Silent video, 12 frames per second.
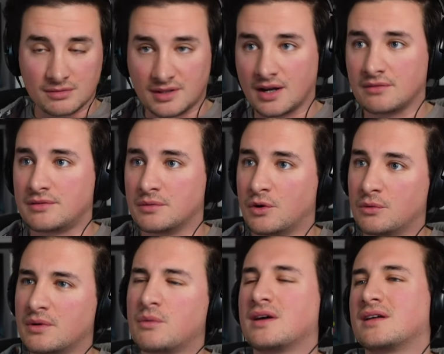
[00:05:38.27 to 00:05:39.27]
you know, the more
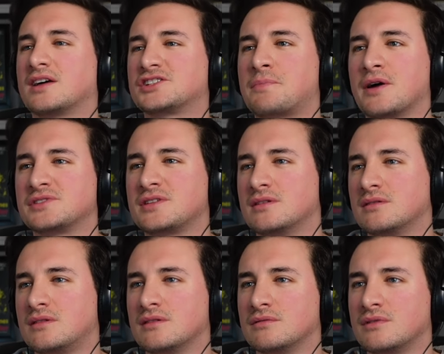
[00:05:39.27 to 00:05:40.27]
I suppose the
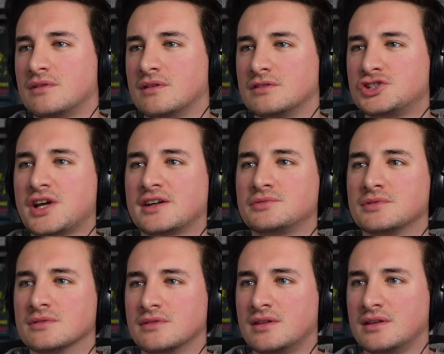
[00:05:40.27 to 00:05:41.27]
the, the
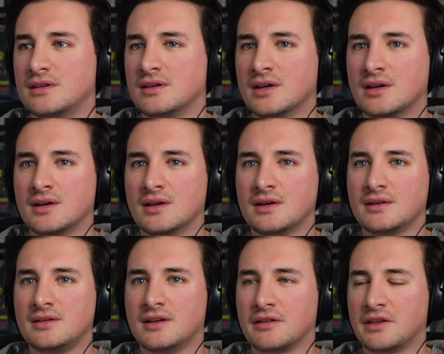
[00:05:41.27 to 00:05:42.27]
schedule, the
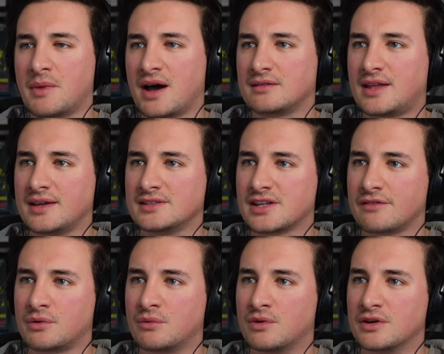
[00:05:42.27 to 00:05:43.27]
you know, the amount of dates
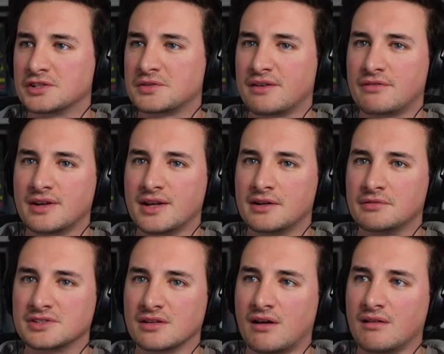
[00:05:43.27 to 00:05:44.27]
everyone works every year
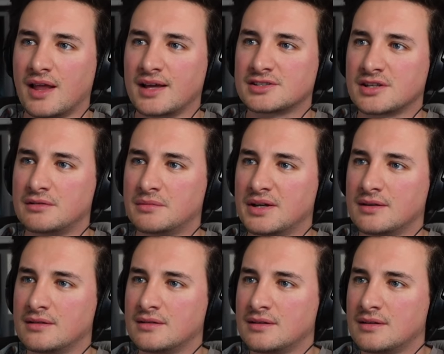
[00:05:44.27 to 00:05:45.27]
is a lot less. So I mean,
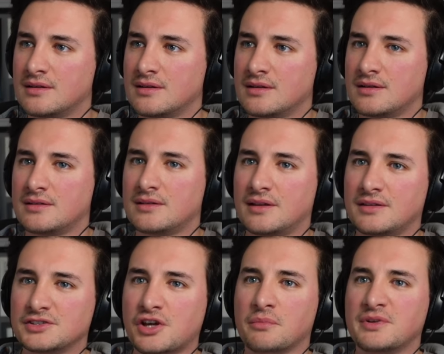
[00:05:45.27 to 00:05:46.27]

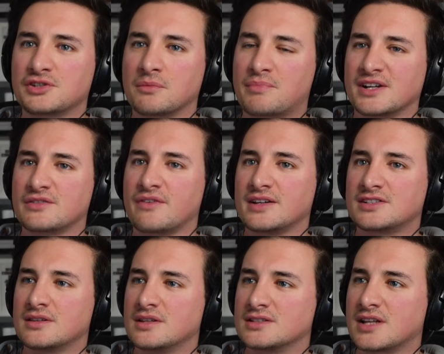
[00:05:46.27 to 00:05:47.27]
there's got to be some
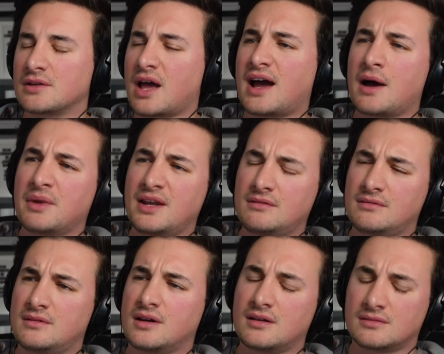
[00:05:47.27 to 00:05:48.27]
preservation these days. Uh, how many?
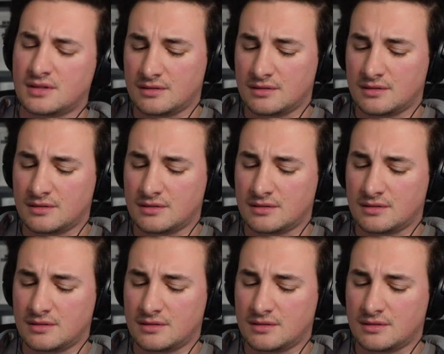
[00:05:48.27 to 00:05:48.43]
Uh, uh,